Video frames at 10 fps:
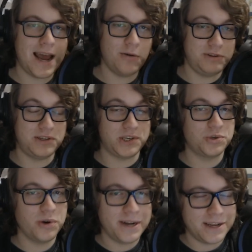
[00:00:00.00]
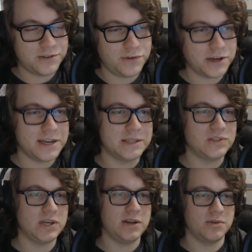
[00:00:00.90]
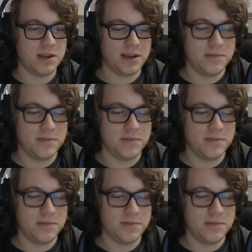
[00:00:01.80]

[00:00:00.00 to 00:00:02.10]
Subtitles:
this is where it gets fucking insane, okay?